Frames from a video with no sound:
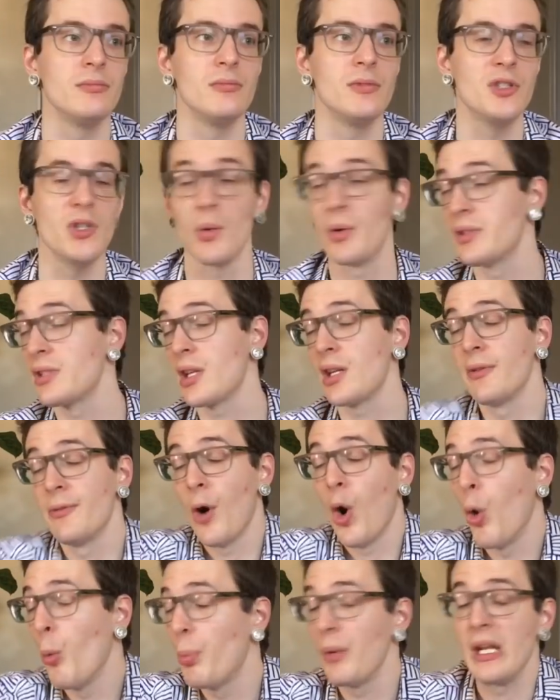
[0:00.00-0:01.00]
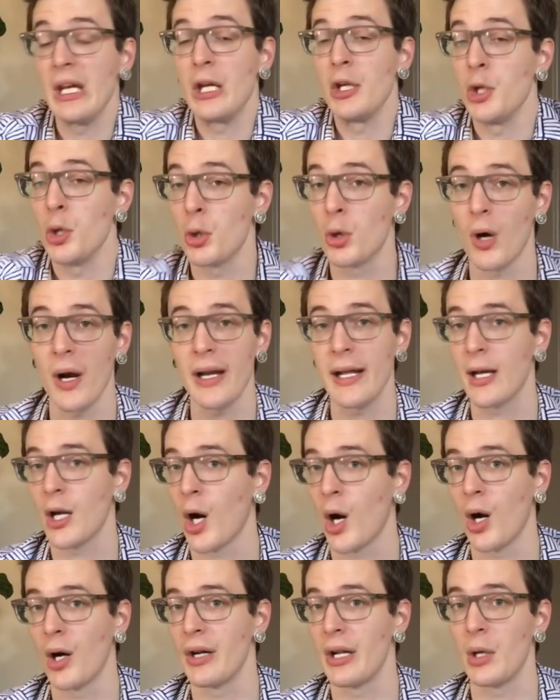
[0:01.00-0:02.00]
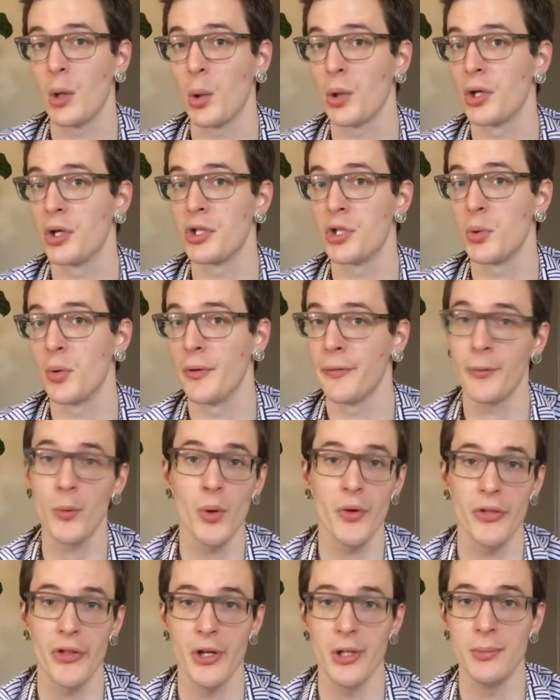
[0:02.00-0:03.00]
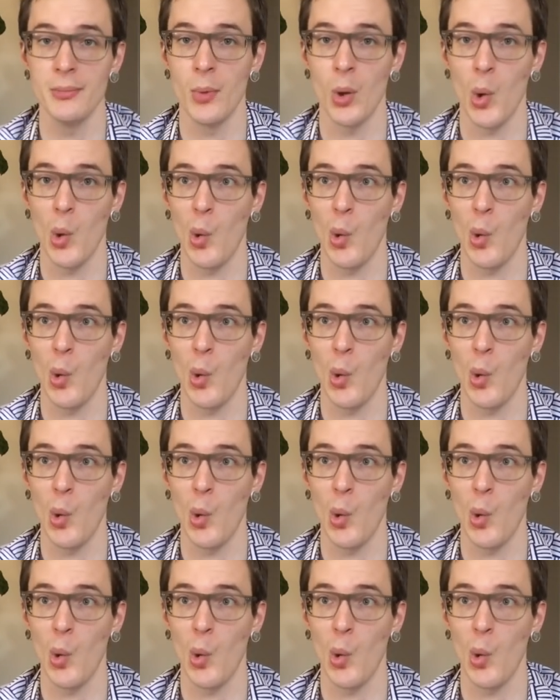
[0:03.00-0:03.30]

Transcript: So instead of opening a new credit card in order to afford them,